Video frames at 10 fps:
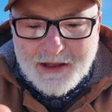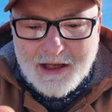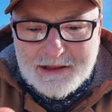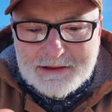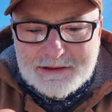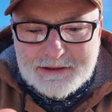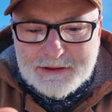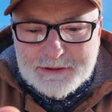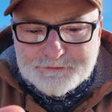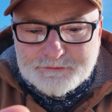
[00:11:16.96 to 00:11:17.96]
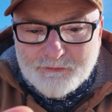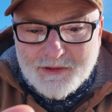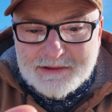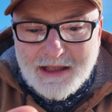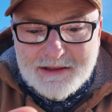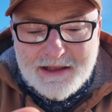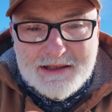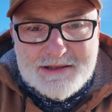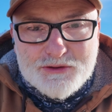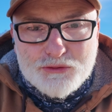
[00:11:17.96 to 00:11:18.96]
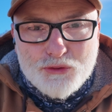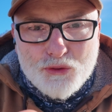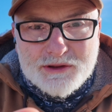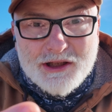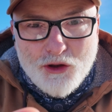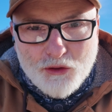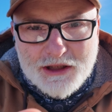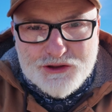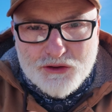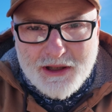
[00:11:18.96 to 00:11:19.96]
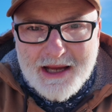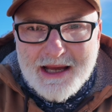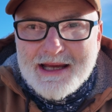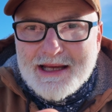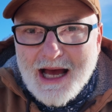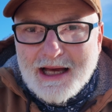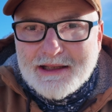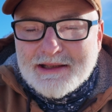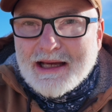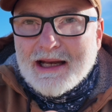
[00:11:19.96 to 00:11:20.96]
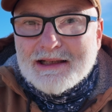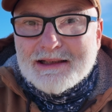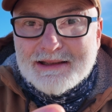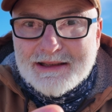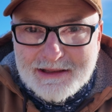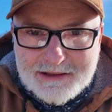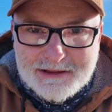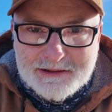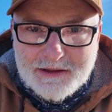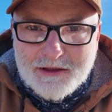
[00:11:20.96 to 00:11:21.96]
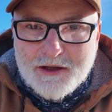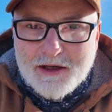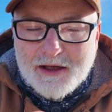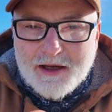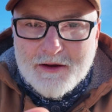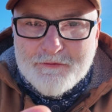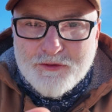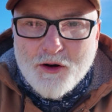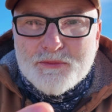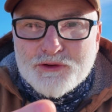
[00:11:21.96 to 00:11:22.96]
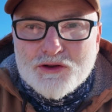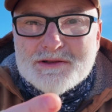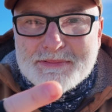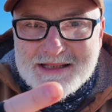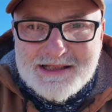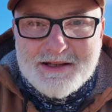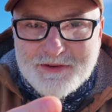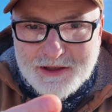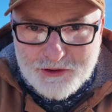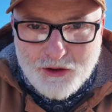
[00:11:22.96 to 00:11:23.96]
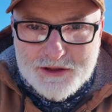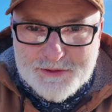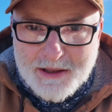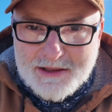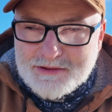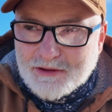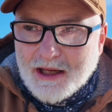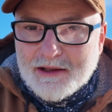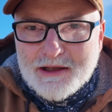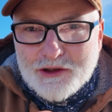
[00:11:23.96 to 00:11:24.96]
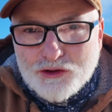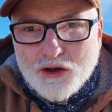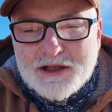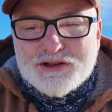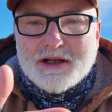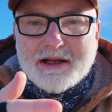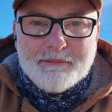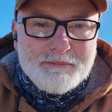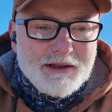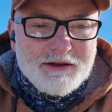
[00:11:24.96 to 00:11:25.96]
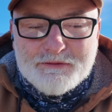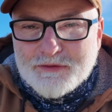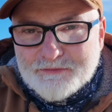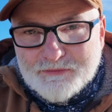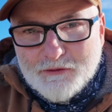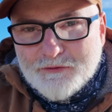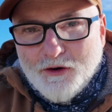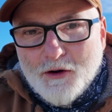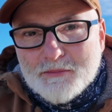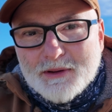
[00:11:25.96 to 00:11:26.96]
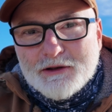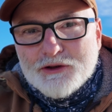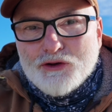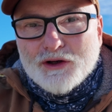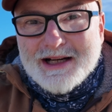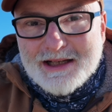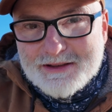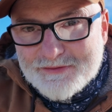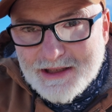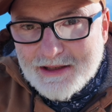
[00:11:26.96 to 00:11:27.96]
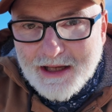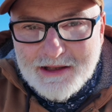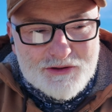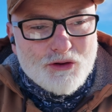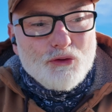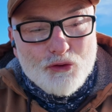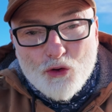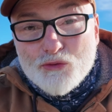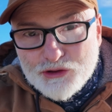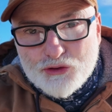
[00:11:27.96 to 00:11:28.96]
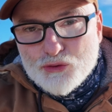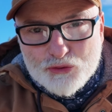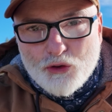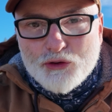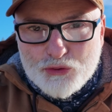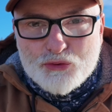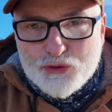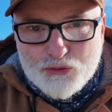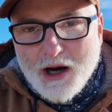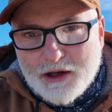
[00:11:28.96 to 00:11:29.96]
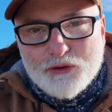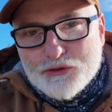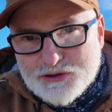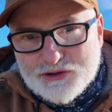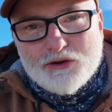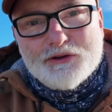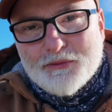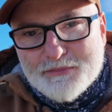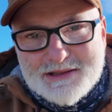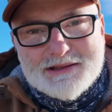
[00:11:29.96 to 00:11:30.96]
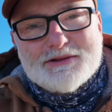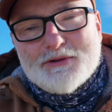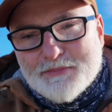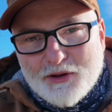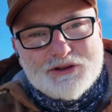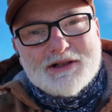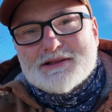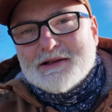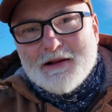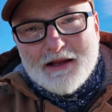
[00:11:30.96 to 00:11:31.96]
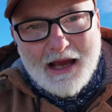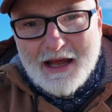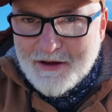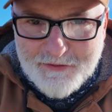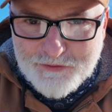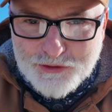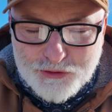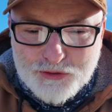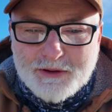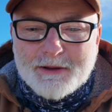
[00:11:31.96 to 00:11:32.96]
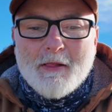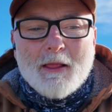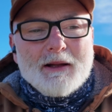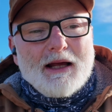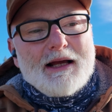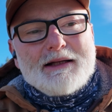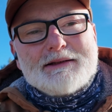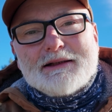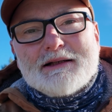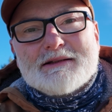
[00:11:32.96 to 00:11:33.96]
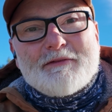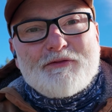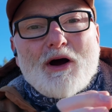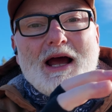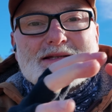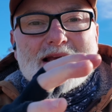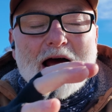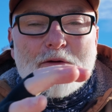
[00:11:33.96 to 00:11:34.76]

And then there is to the knowledge. Okay, AI can learn from your specific knowledge base. Okay, knowledge can be from your creative DNA, so knowing you, knowing who you are, knowing your story, your business, your projects, everything you're doing, and therefore has